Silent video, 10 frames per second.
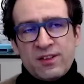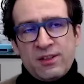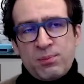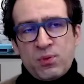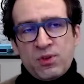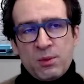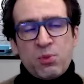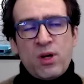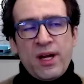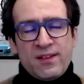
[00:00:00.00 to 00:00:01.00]
to
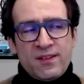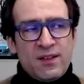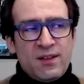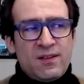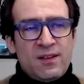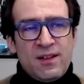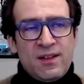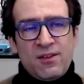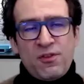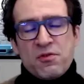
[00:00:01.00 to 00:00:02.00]
prices
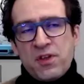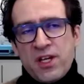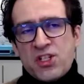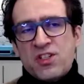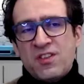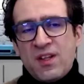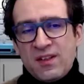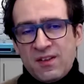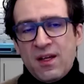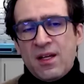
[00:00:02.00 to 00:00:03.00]
is if inflation
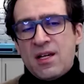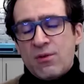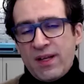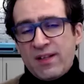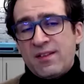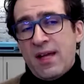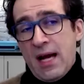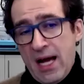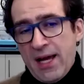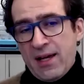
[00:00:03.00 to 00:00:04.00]
stays sticky and rates stay
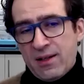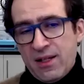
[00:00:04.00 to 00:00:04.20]
high.